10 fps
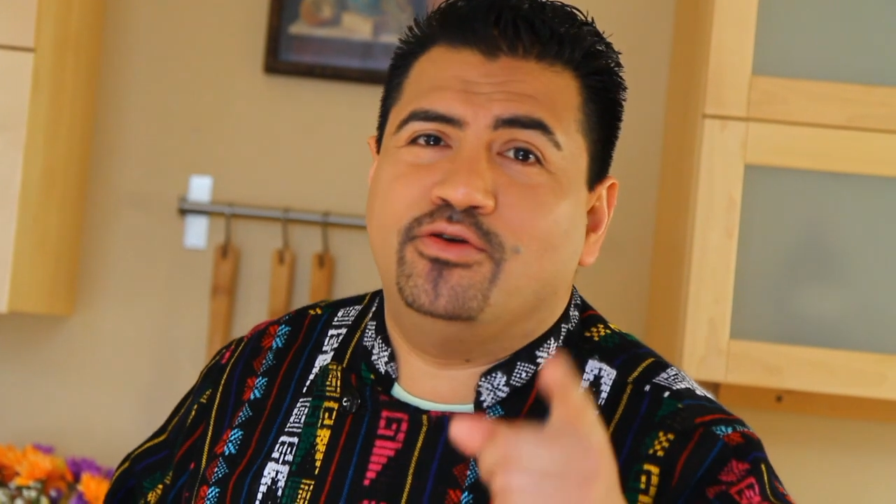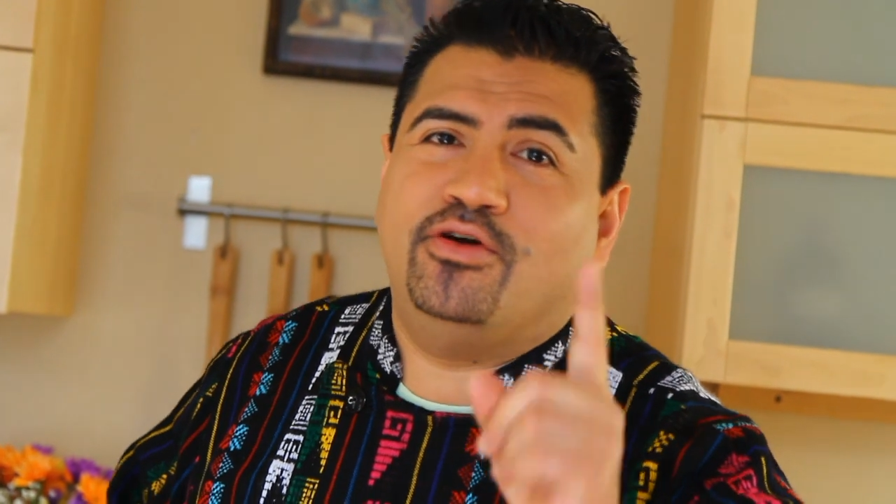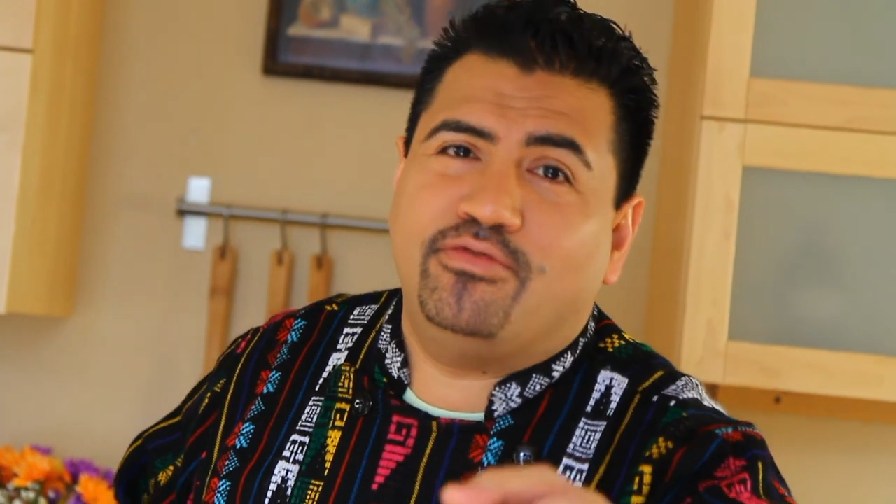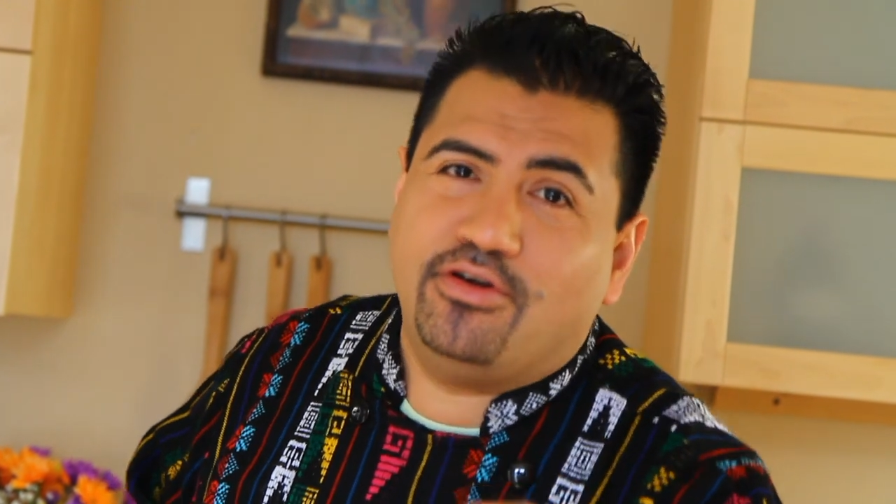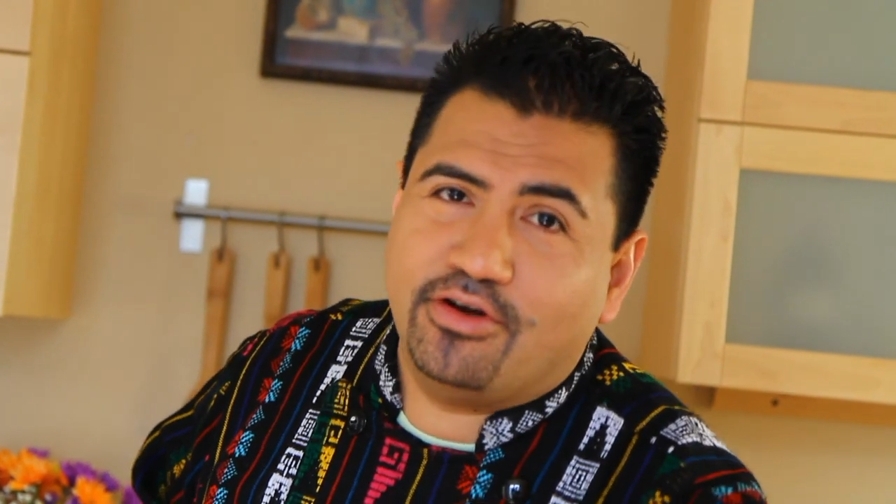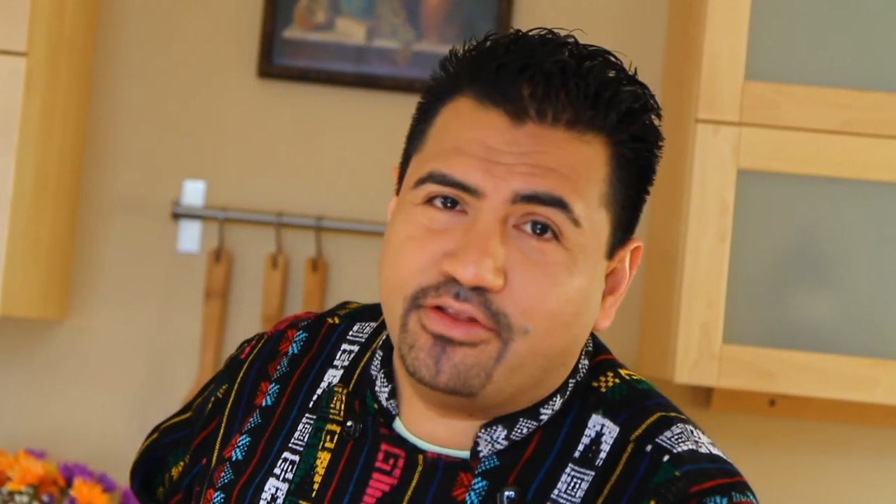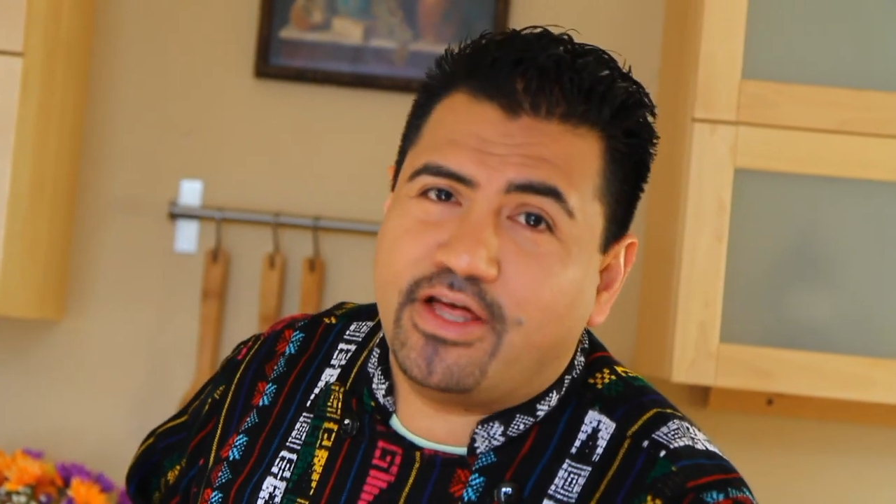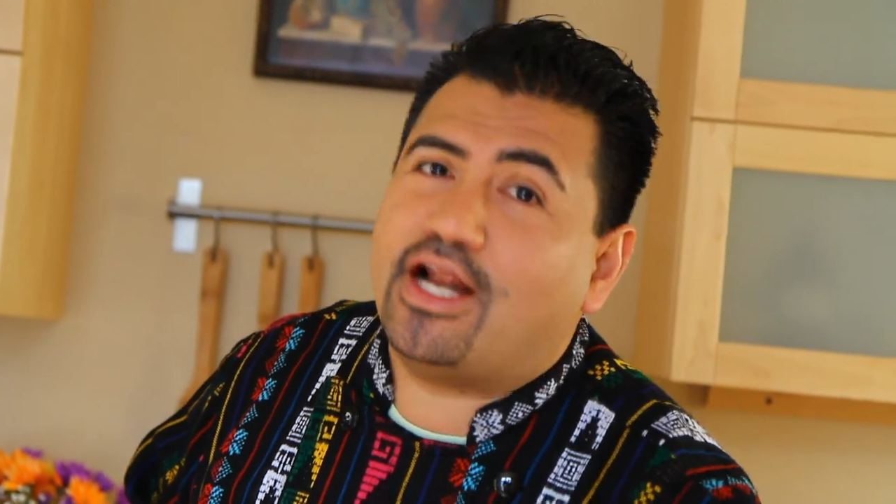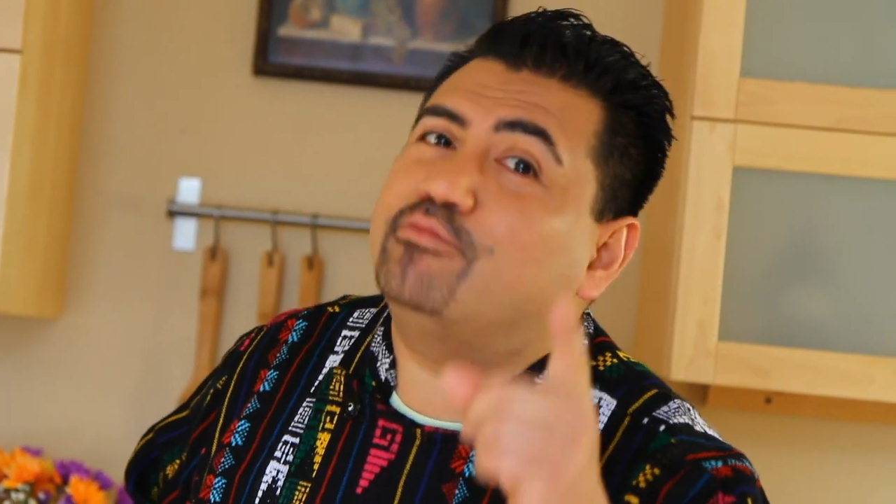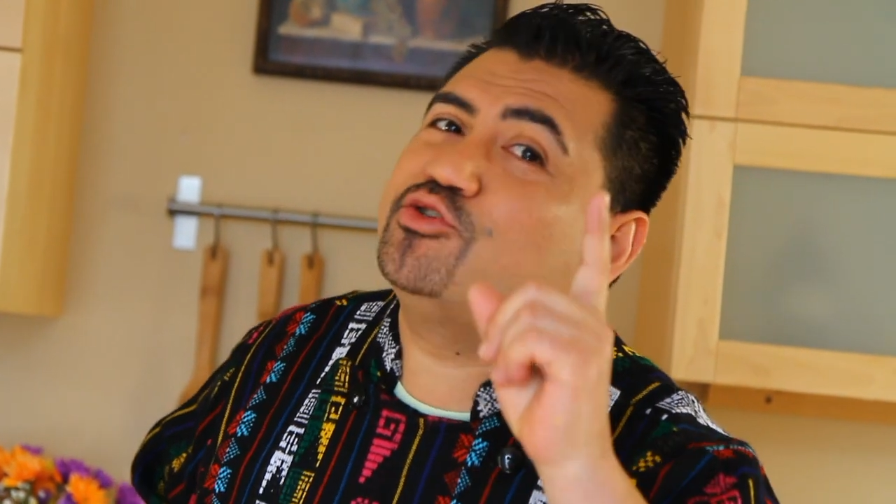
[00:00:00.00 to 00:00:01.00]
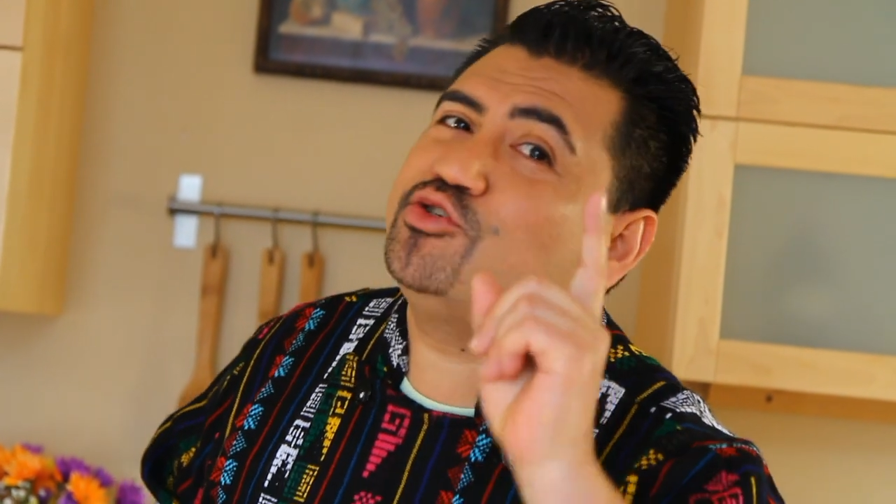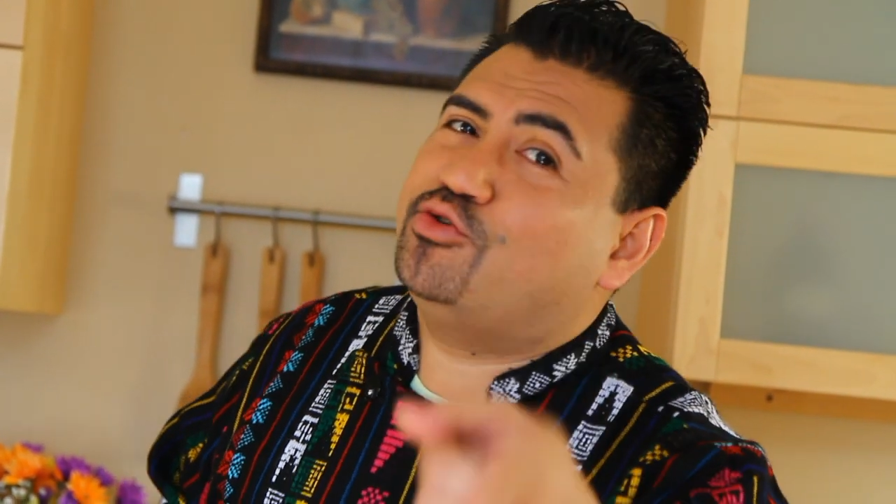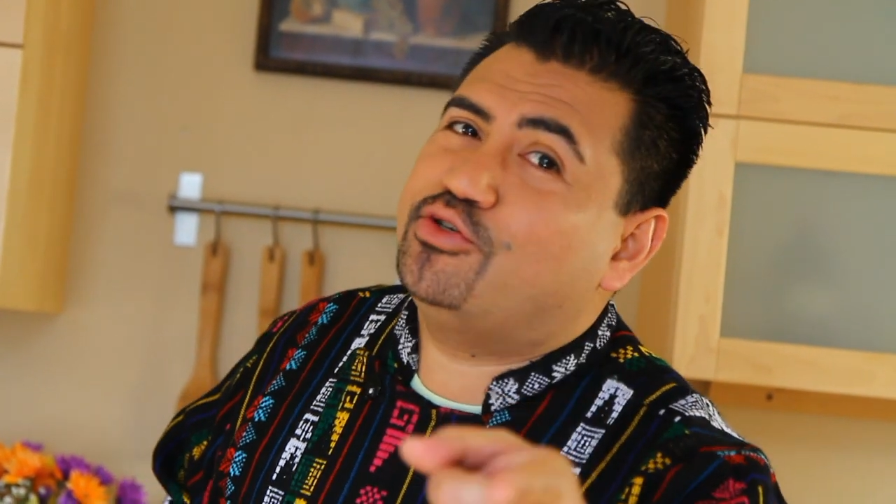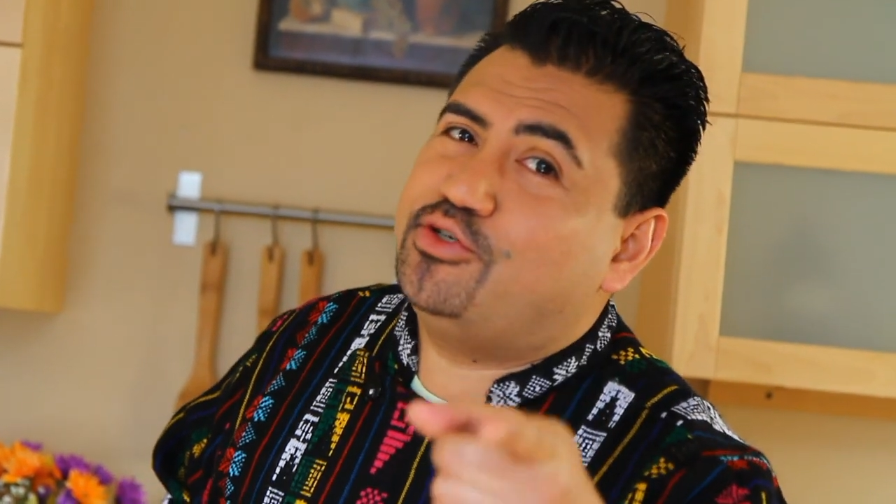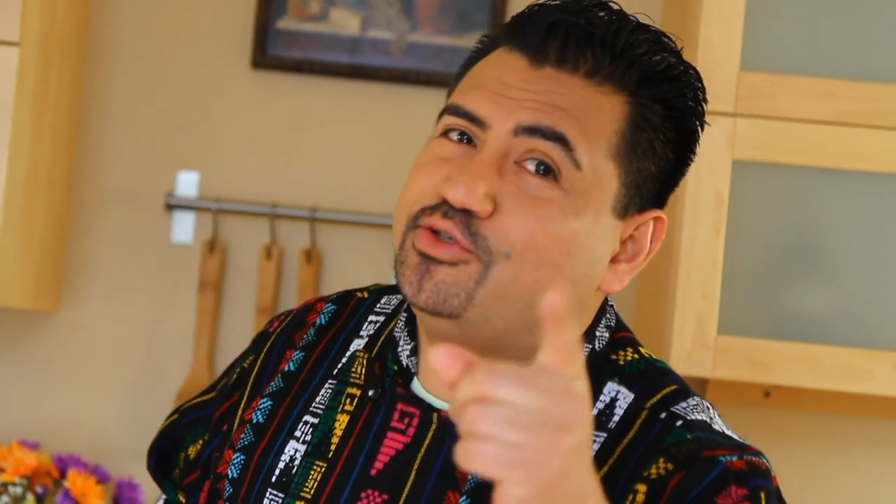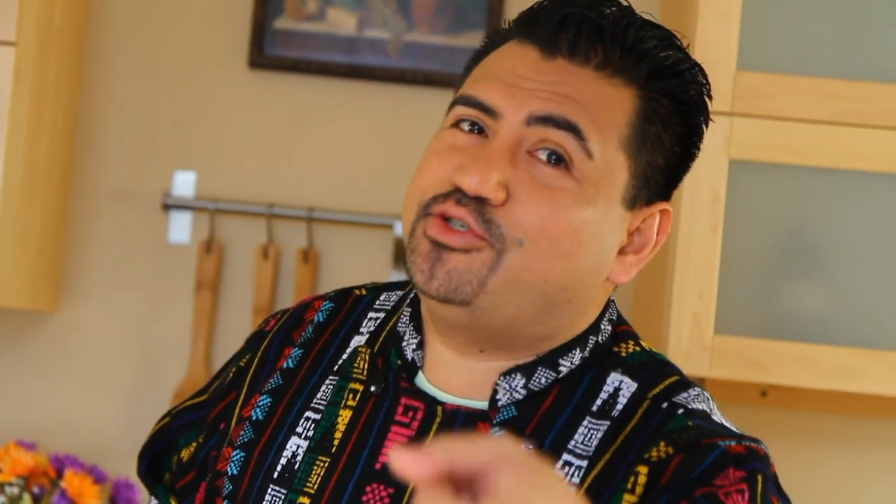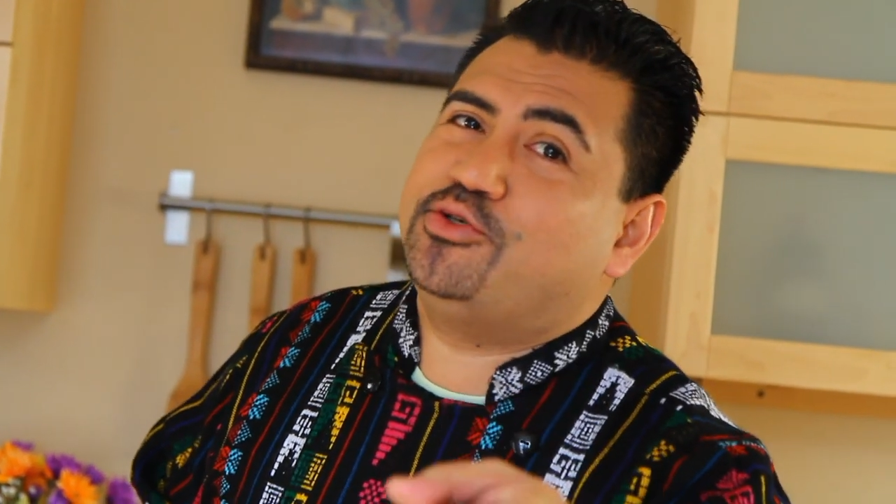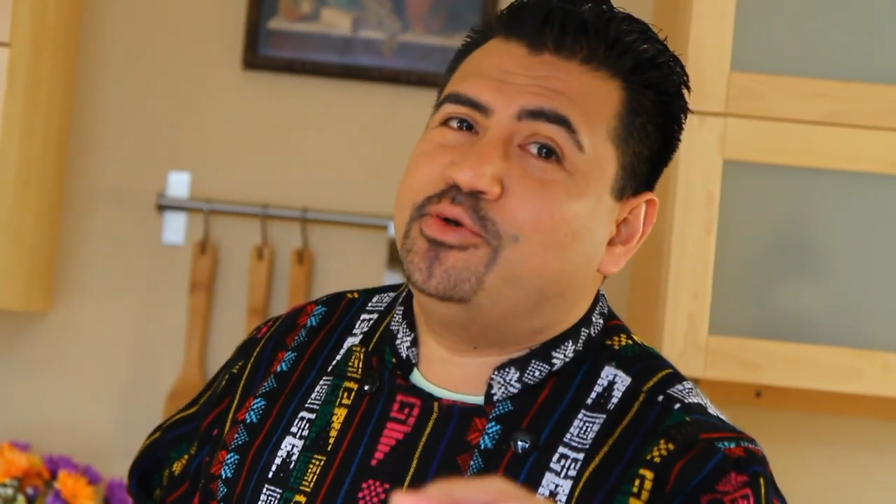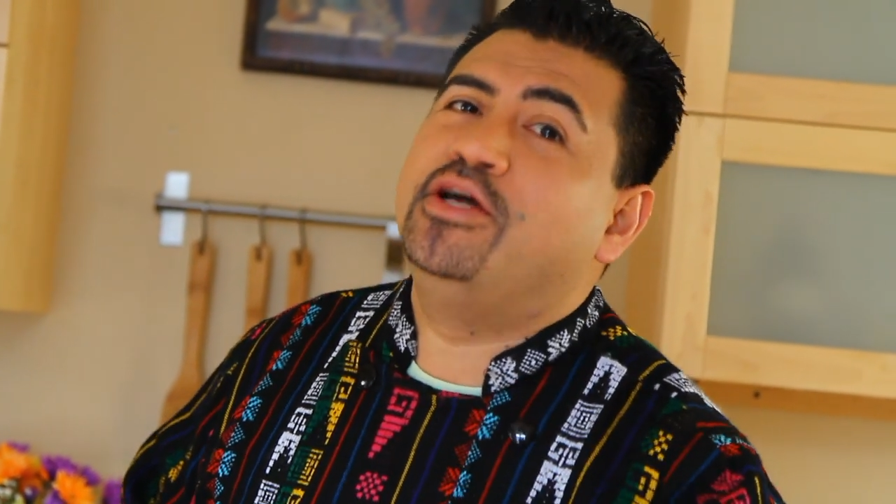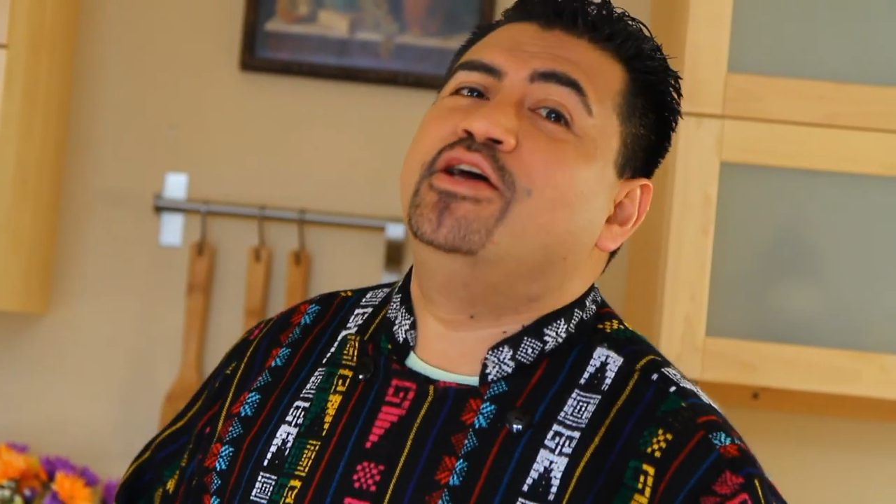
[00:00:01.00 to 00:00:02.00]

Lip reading: You ever heard of that? I'm sure you do.